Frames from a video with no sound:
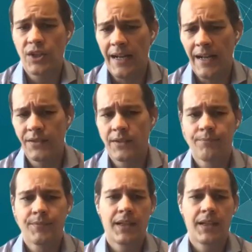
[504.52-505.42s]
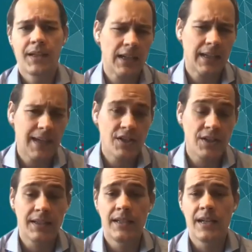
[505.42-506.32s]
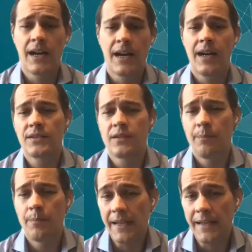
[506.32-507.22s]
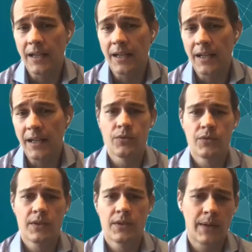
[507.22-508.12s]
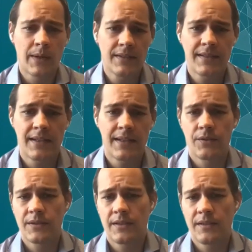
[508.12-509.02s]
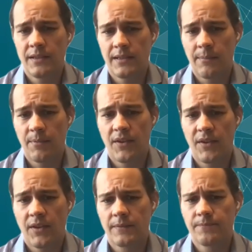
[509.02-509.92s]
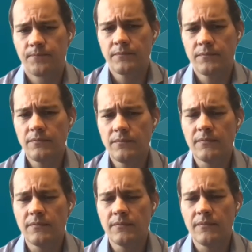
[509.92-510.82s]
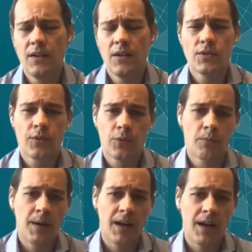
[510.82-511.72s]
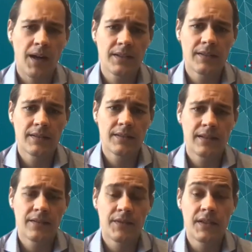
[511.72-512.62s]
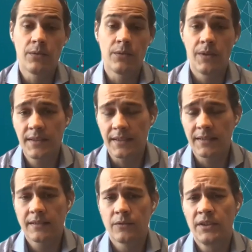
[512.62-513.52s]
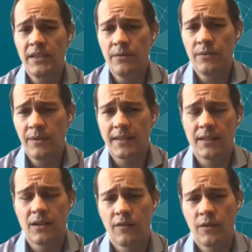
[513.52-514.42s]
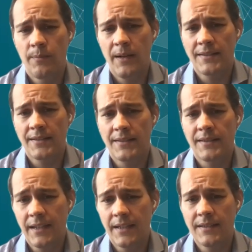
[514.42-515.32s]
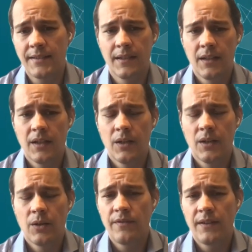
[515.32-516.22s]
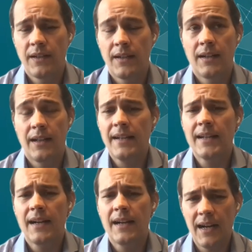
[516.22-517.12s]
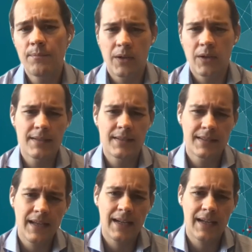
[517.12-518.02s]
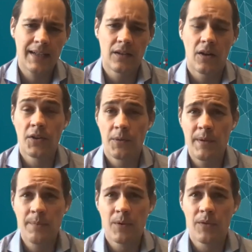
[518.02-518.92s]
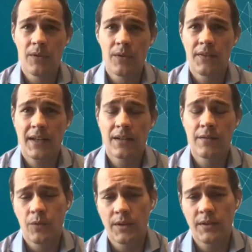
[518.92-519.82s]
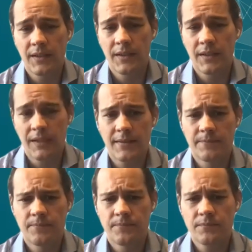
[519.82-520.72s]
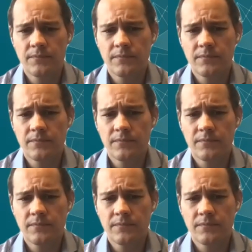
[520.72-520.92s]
such as check cashing kiosks, payday loans, rent-a-centers, and these type of things. So through a policy of de-risking over the past decades, we've had a high price exacted on the people that can afford it the least.